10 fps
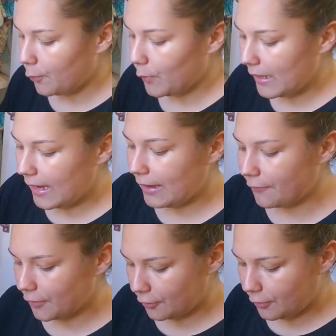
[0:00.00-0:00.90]
we
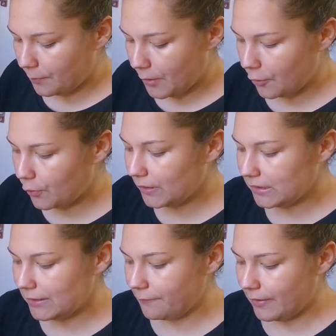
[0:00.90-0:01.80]
have some
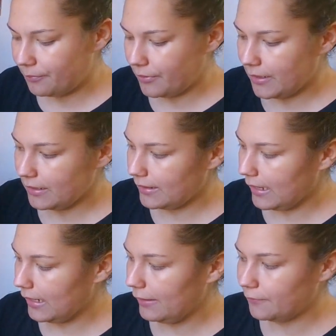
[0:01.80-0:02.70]
quilting fabrics
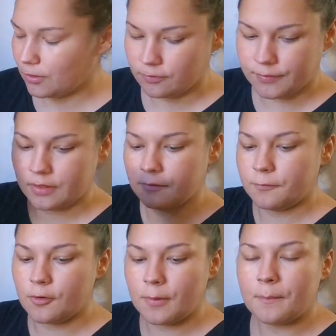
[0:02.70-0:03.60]
that are left over
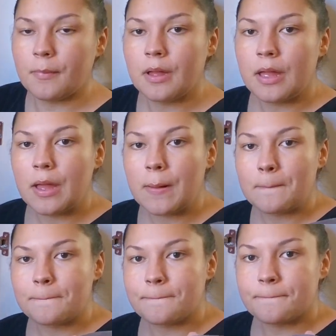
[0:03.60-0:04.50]
from
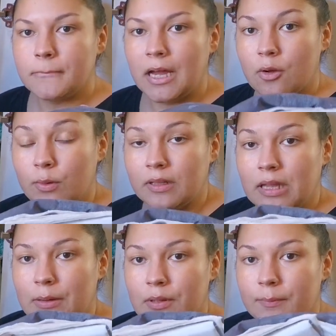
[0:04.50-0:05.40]
a
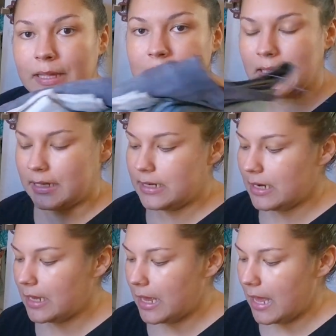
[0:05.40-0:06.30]
quilt I was
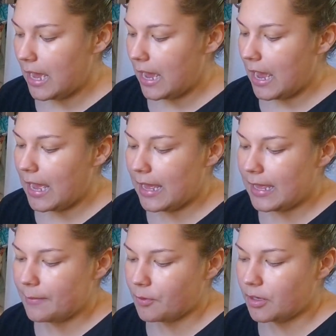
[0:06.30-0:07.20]
making.
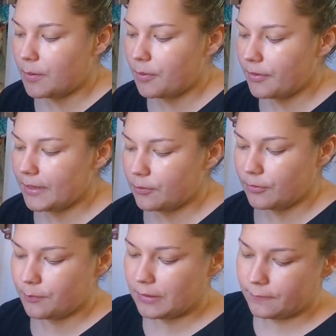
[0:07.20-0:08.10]
I am going to put this
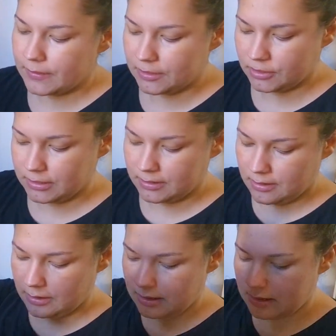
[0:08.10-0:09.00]
with my
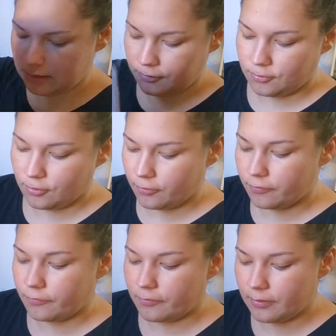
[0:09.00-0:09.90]
finishing
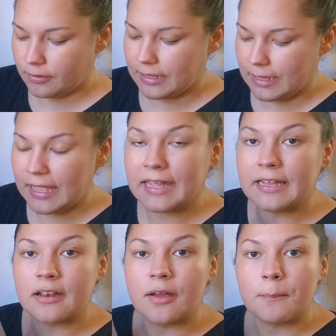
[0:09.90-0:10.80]
stuff
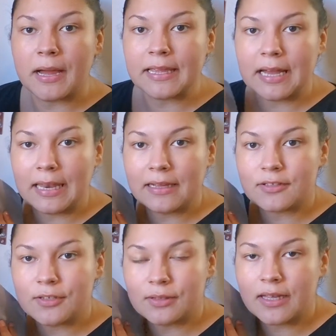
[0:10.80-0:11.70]
in my
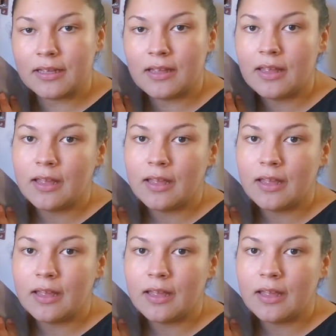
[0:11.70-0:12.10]
Kallax unit